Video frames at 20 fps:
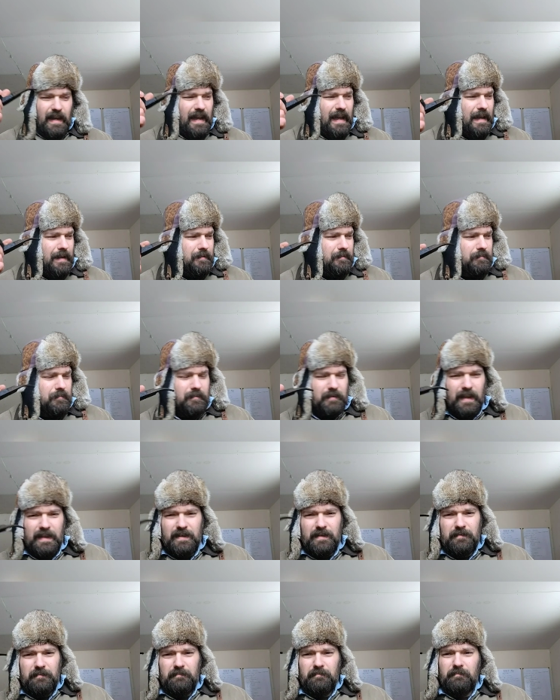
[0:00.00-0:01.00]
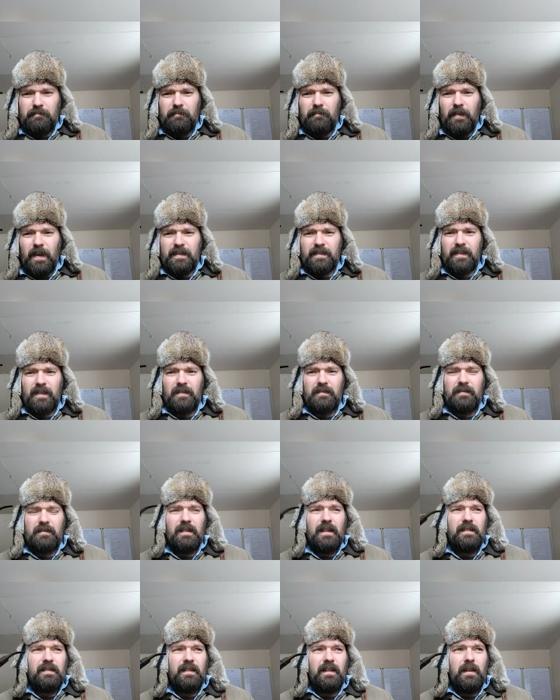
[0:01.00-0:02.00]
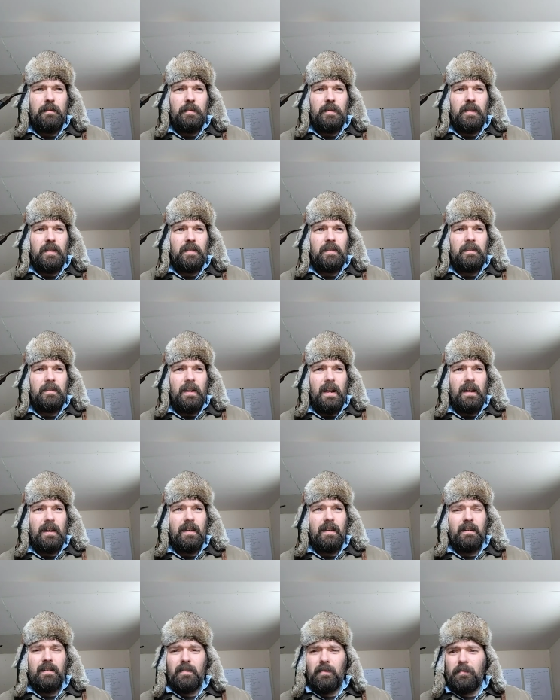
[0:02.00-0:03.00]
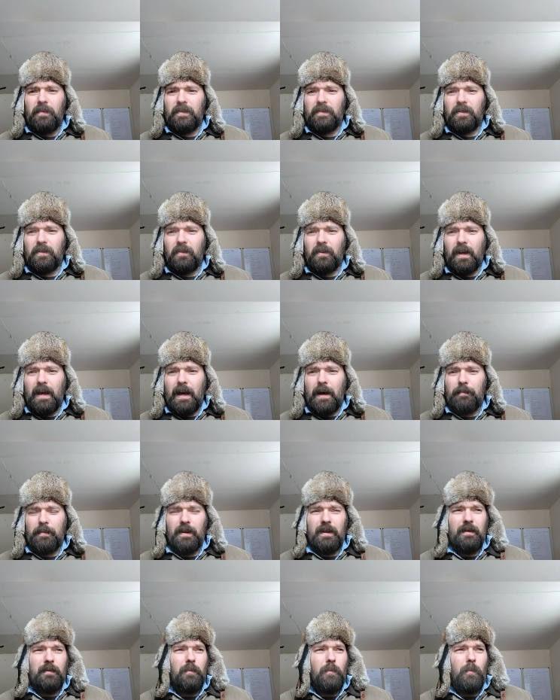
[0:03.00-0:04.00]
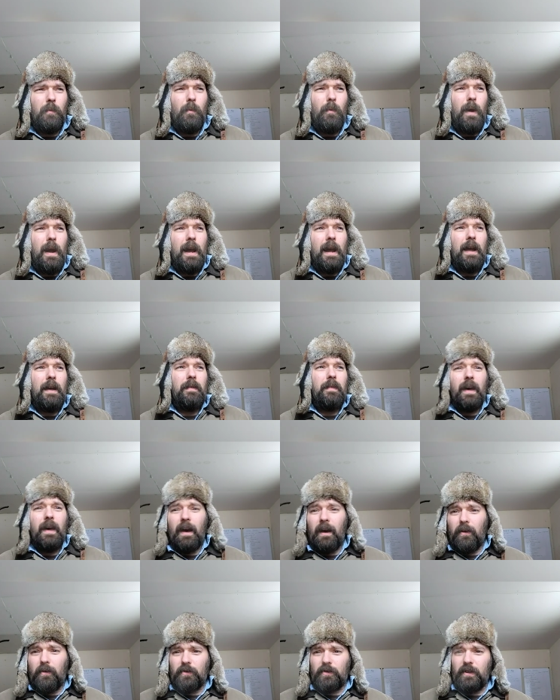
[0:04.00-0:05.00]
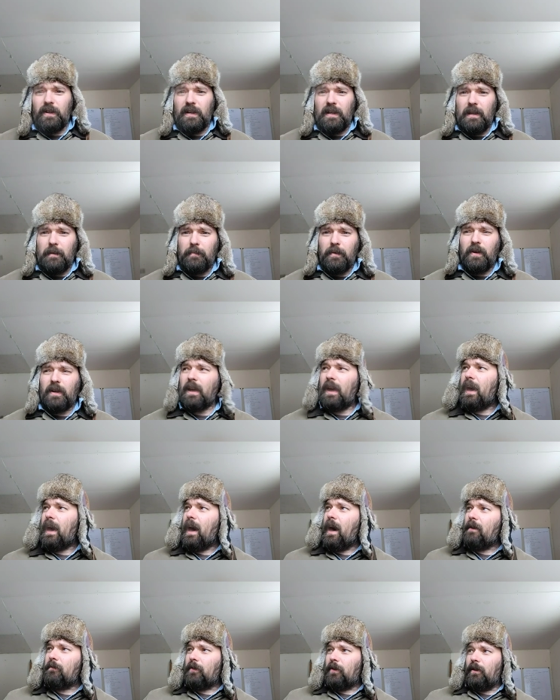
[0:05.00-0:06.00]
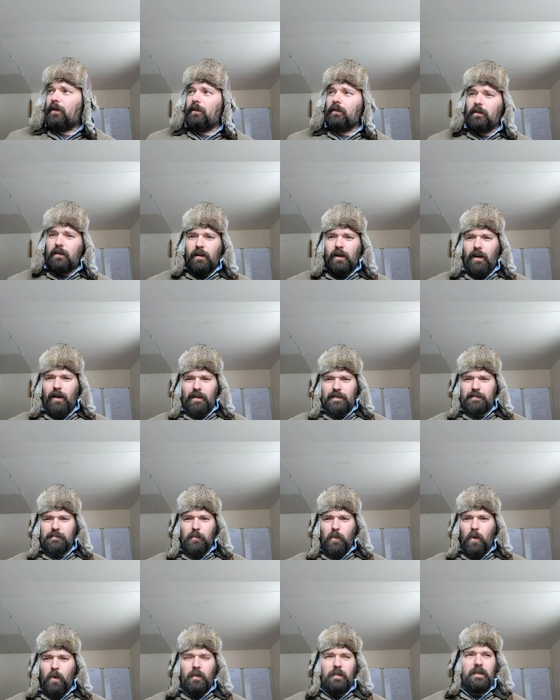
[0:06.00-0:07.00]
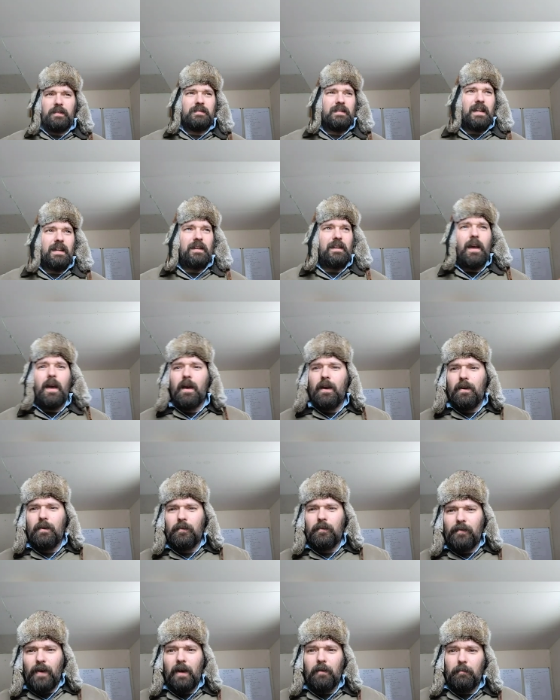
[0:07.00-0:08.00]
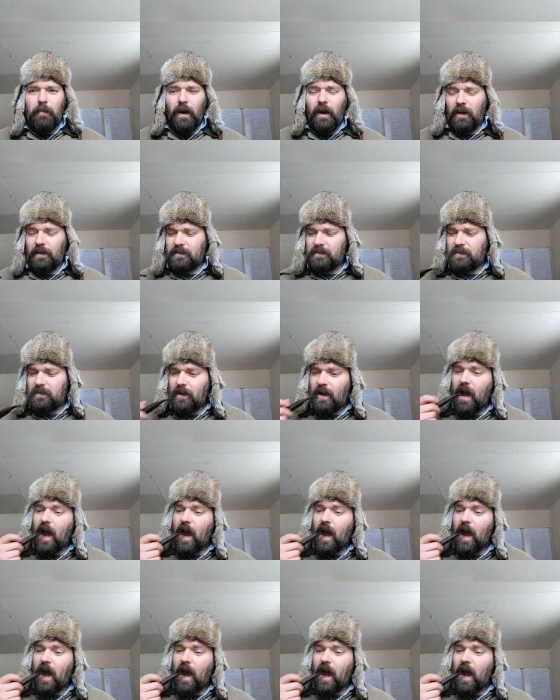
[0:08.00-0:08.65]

And let's face it, it's an ebook, you're not getting a physical copy. Why the hell should an ebook ever cost more than like five bucks?